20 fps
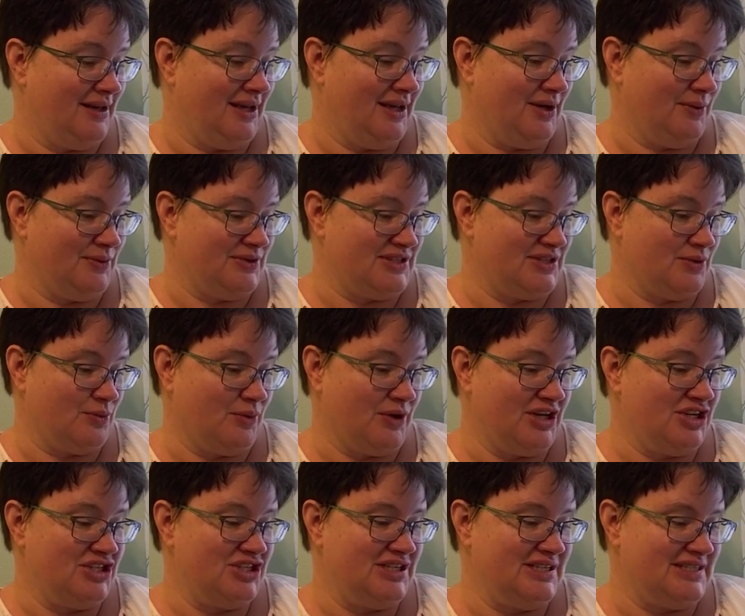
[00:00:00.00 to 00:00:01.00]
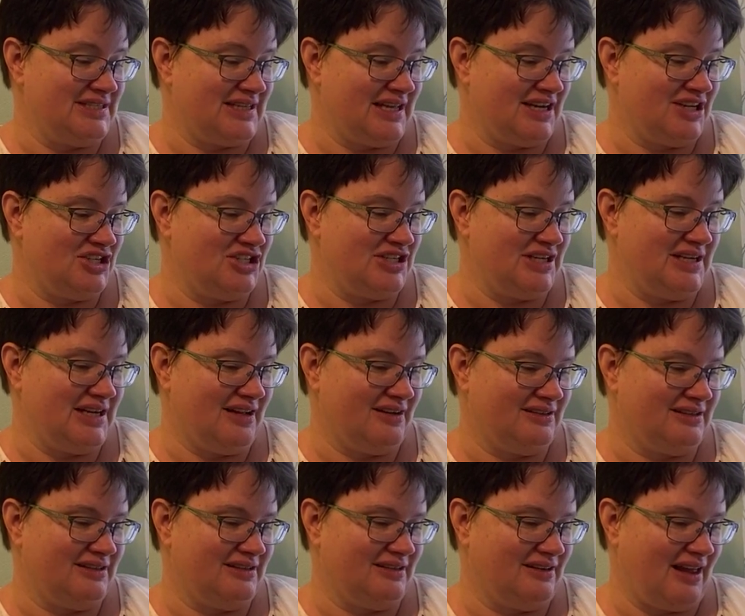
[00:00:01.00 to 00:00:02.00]
It was the wind, she said as she knelt
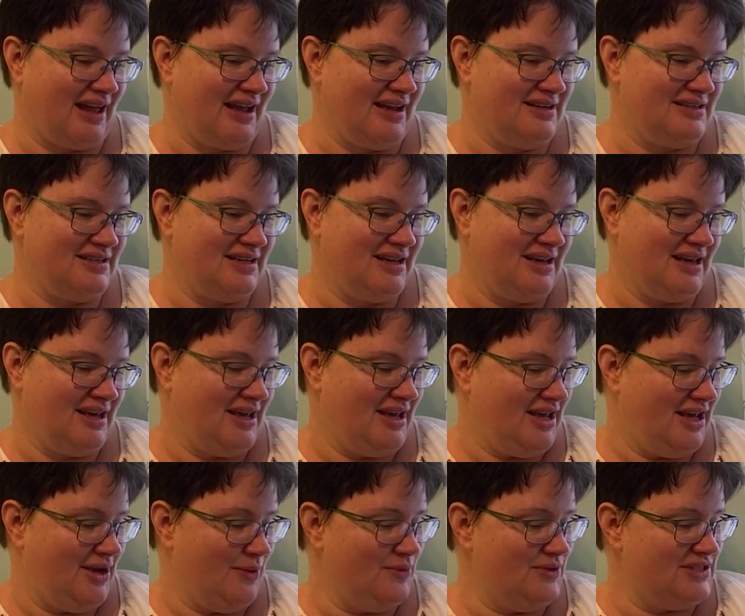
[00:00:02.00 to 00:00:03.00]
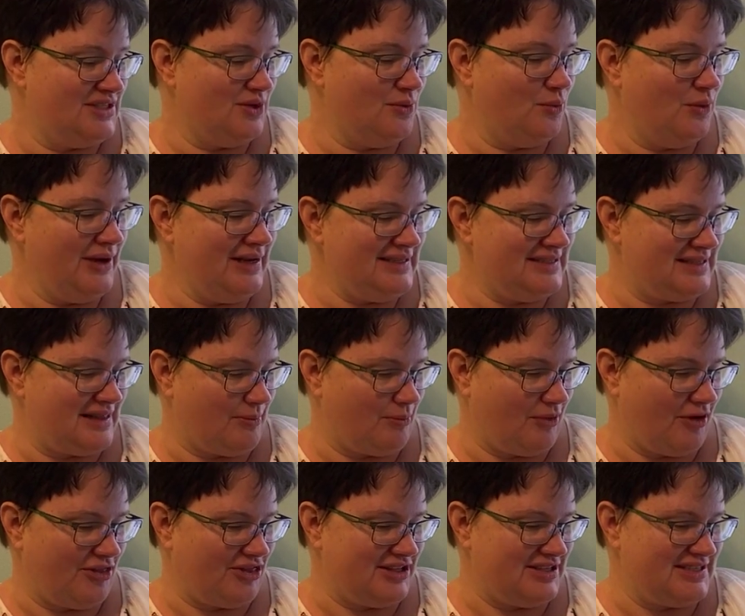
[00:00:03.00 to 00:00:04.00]
in delight. It was the winds that
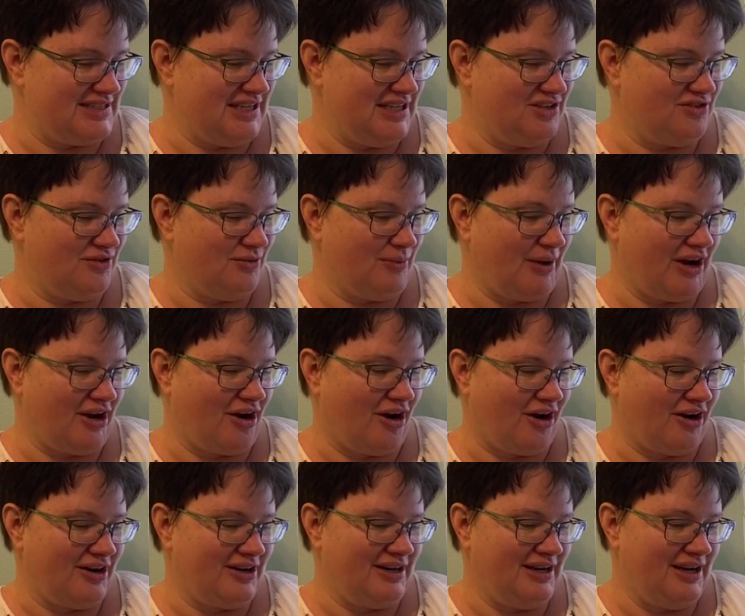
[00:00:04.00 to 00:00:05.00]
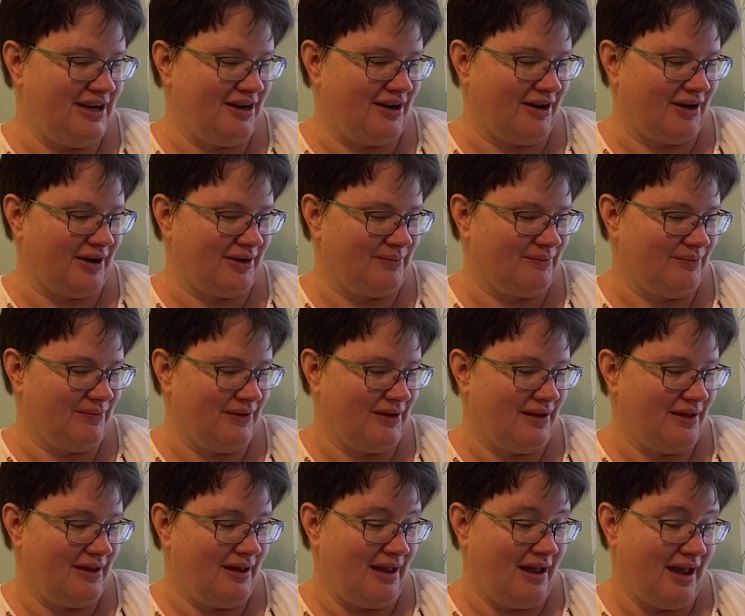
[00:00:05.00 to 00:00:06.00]
brought the seeds from my garden here,
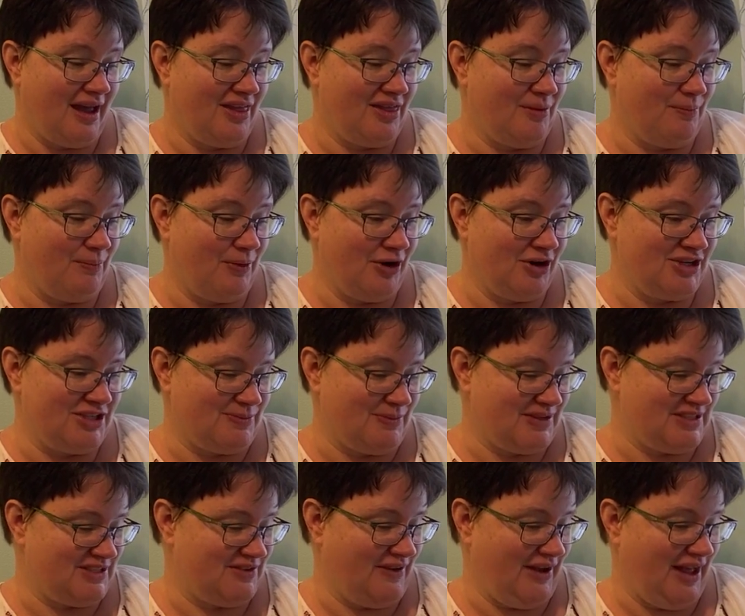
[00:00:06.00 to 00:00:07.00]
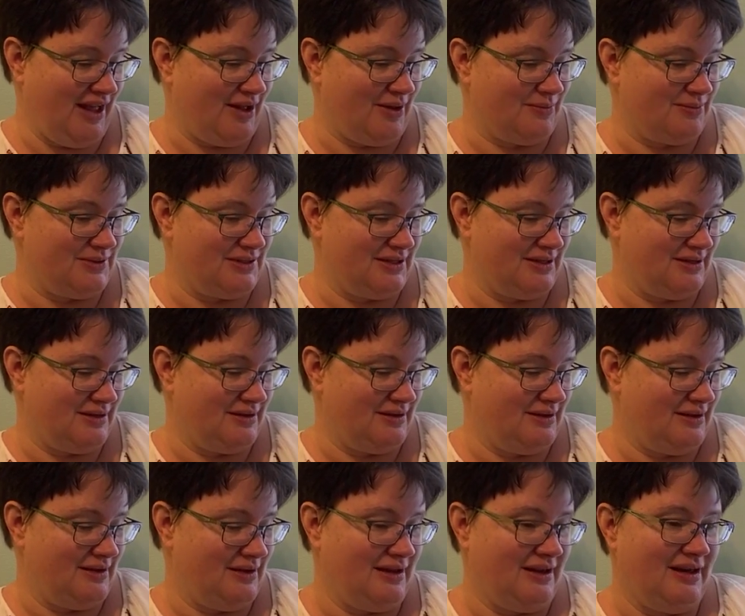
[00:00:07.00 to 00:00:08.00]
and the birds must have helped.
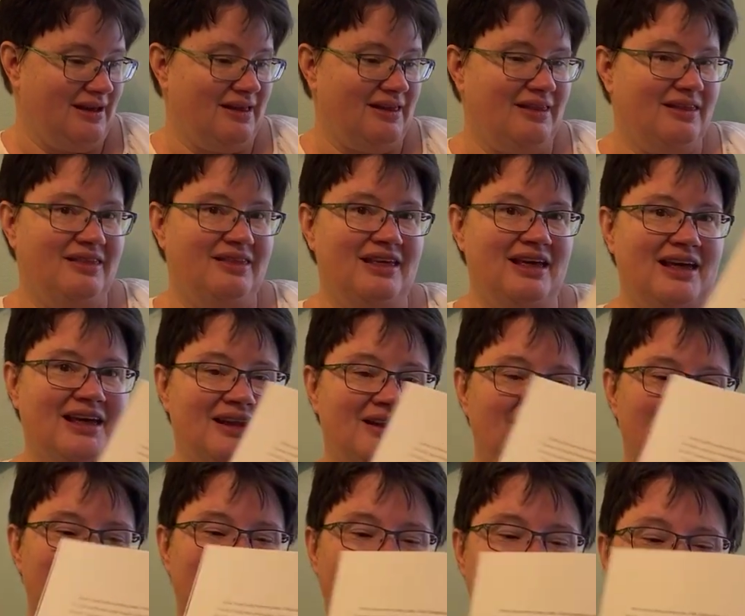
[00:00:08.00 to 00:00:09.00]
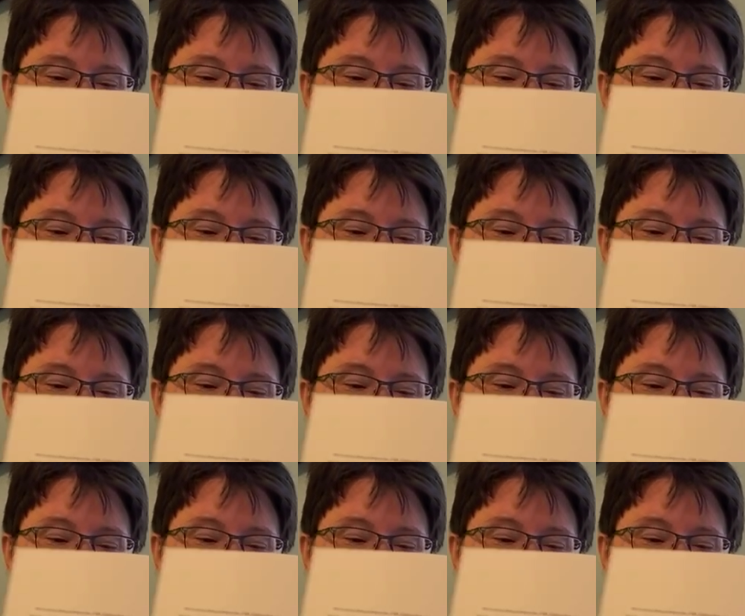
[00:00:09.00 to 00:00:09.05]
Then